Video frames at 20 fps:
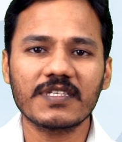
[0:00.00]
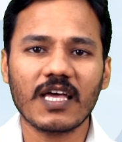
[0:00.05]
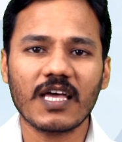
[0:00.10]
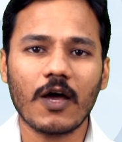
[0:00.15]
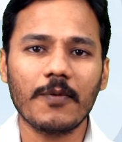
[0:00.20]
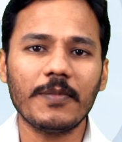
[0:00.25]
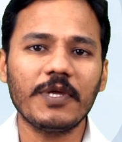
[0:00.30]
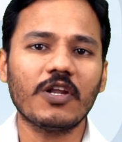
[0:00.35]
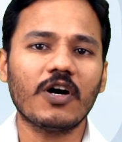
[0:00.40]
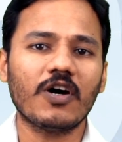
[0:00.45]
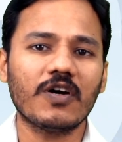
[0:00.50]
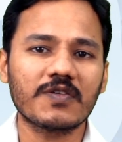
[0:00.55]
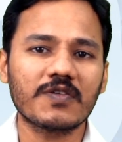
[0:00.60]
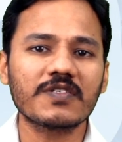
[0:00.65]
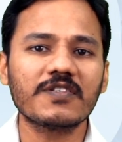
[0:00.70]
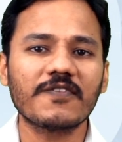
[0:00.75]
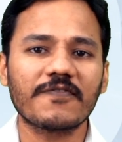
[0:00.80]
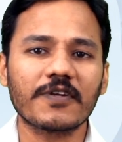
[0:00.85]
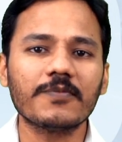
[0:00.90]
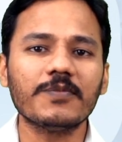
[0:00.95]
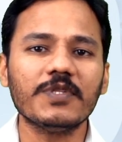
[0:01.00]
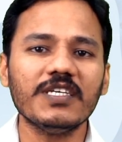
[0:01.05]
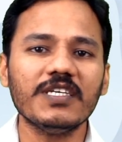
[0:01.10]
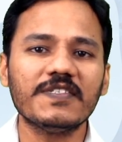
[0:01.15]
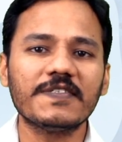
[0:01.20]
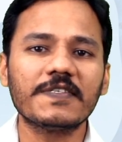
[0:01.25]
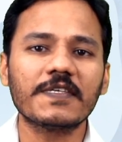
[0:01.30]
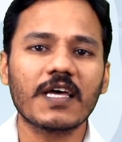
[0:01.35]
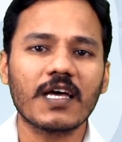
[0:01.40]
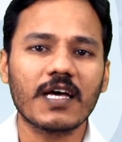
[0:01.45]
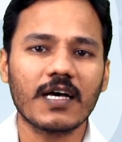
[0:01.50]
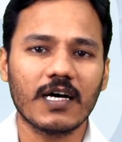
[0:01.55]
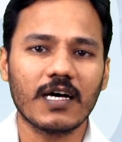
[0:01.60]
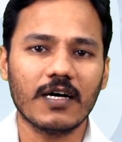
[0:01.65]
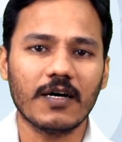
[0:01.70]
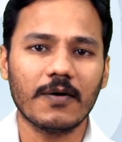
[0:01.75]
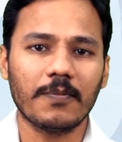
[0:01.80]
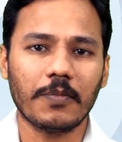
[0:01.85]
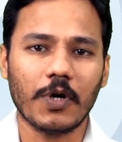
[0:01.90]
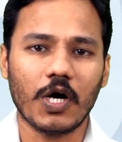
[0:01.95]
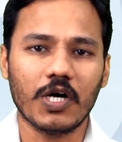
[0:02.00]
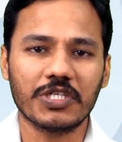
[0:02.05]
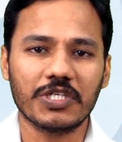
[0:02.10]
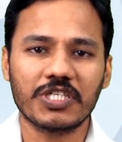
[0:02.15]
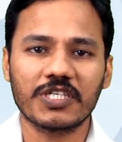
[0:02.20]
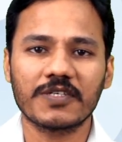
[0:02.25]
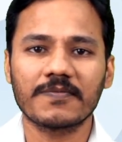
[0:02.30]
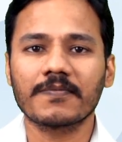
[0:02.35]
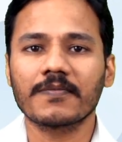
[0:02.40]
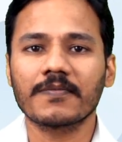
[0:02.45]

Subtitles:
have been asked from this part.